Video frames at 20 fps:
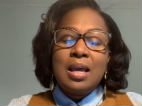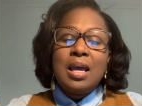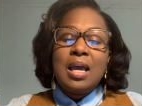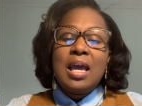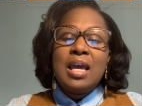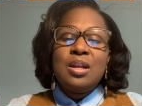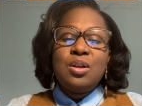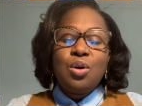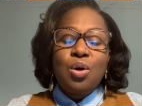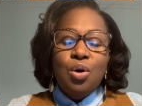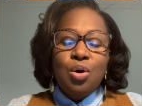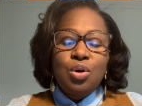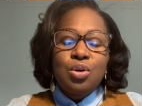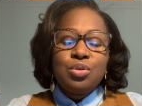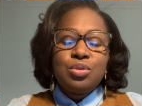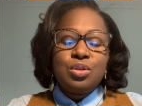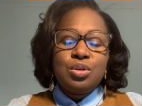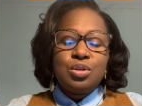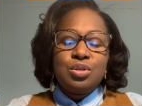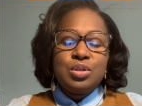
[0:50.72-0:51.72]
And
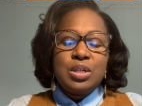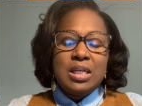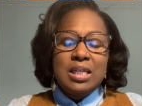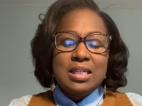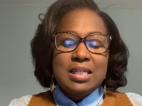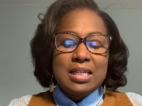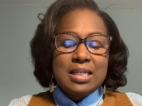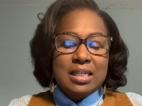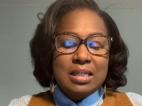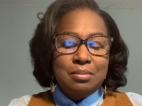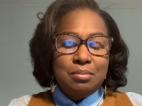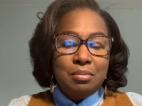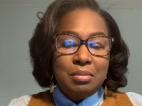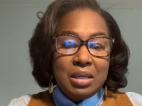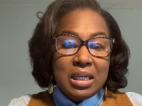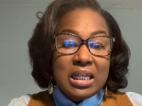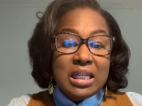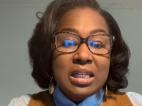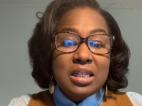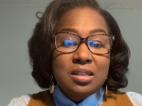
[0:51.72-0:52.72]
although he didn't
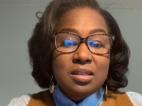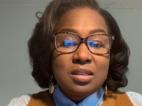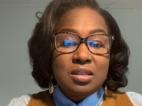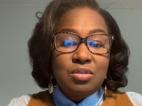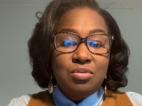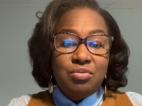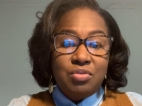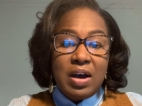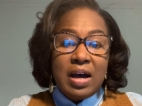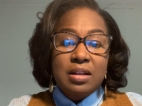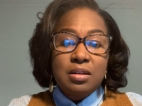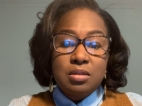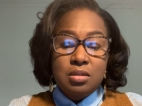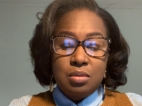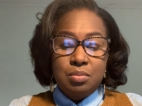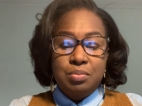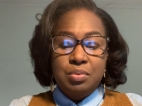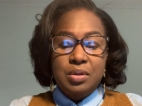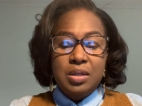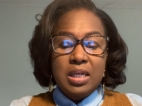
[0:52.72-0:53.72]
immediately follow the
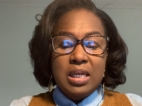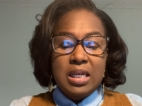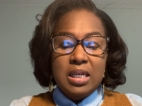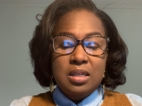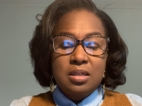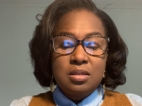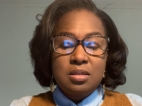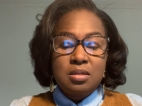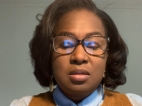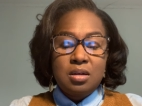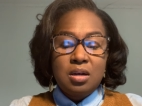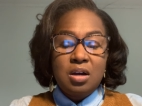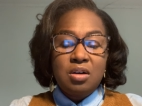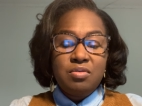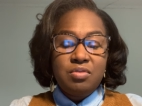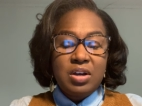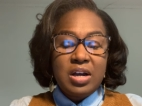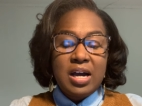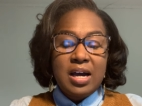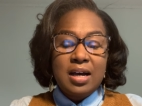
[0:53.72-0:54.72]
plan
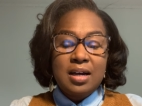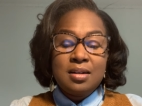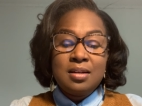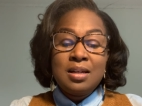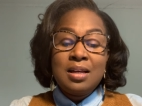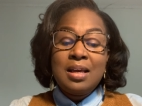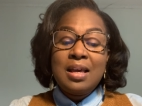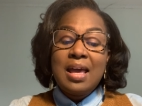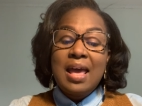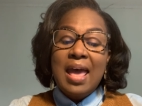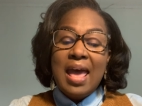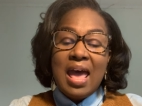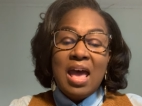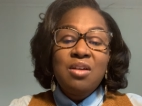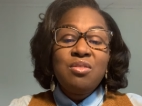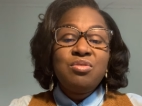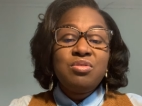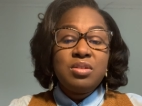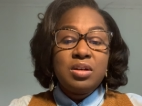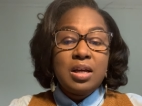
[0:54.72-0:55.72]
of God,
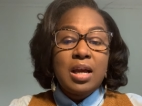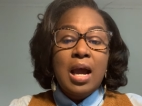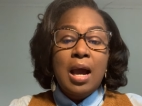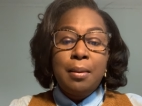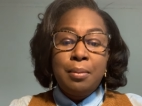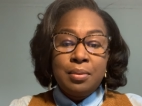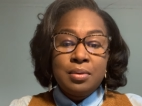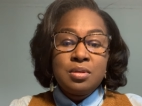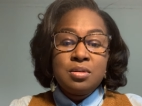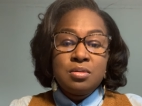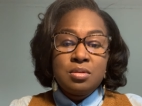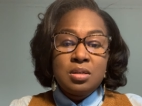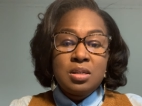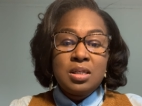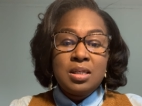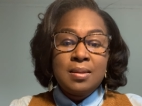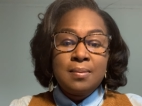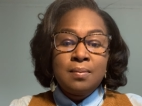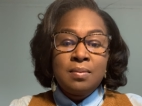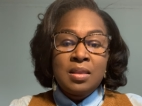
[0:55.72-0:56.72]
every
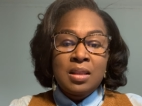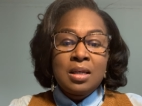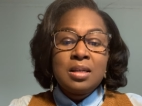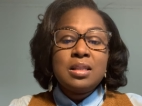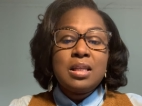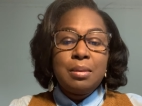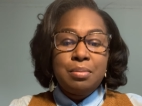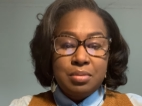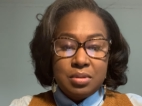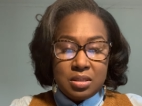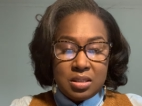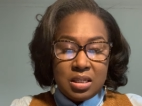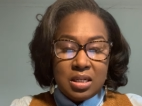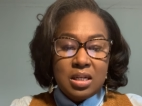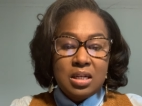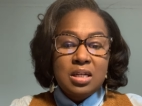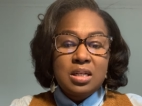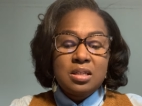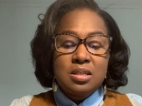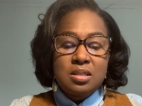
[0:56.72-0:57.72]
opportunity that
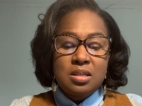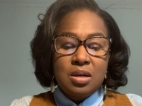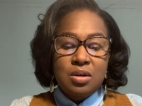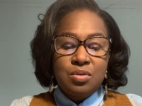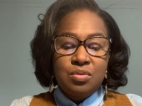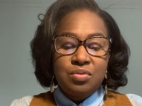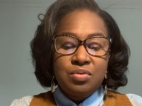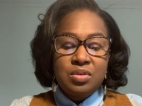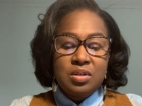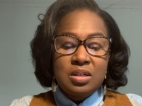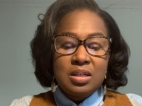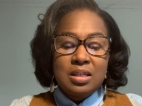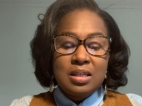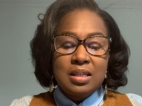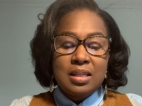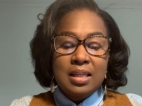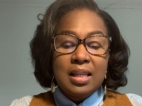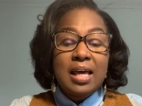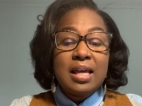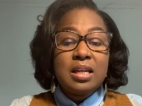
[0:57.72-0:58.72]
presented itself
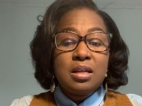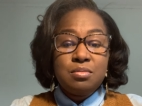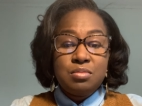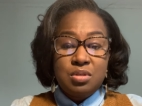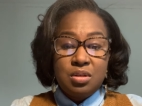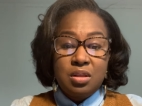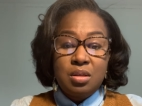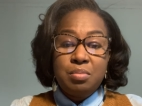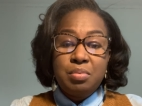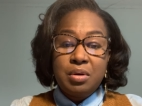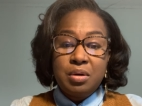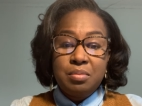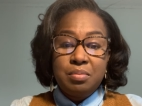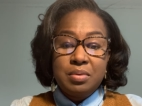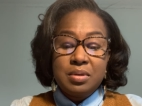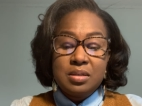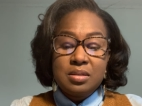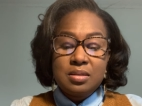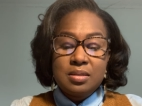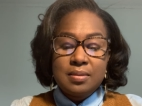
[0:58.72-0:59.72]
led him to the
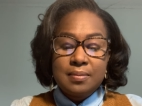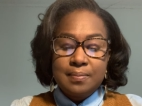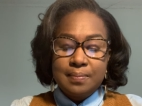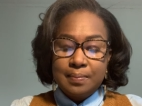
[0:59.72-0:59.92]
purpose.